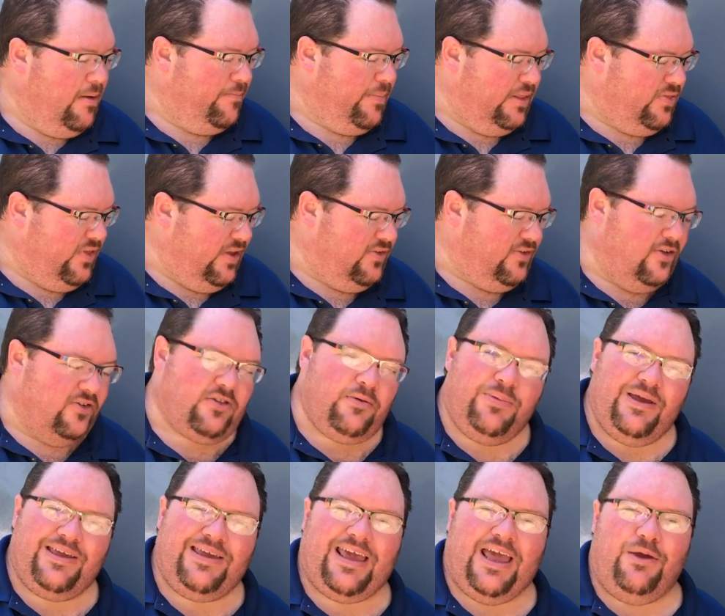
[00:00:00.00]
but this is the
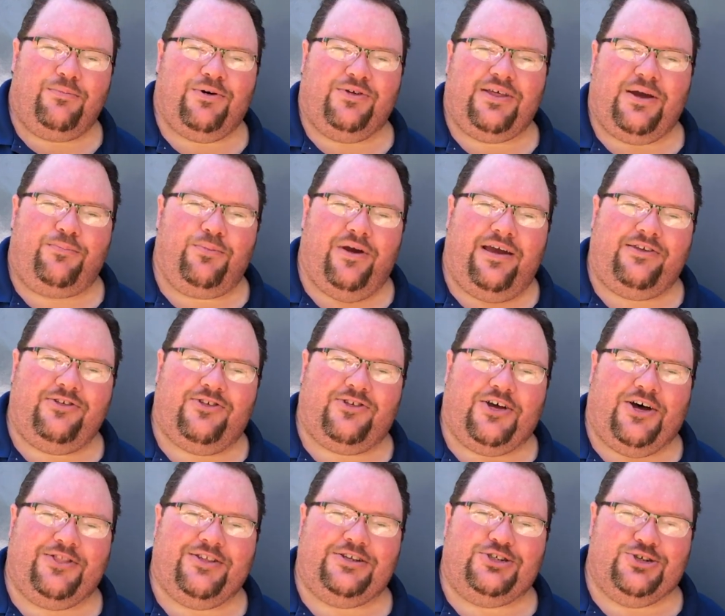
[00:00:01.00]
big cable that brings us
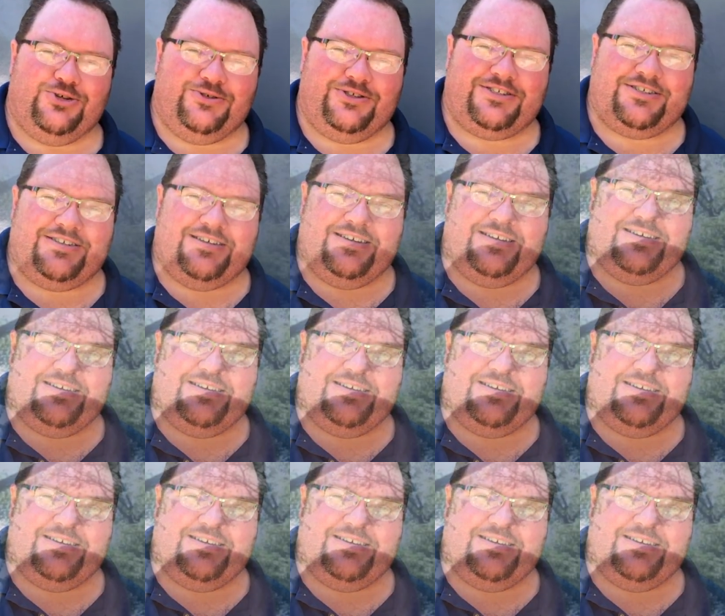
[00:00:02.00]
all the juice.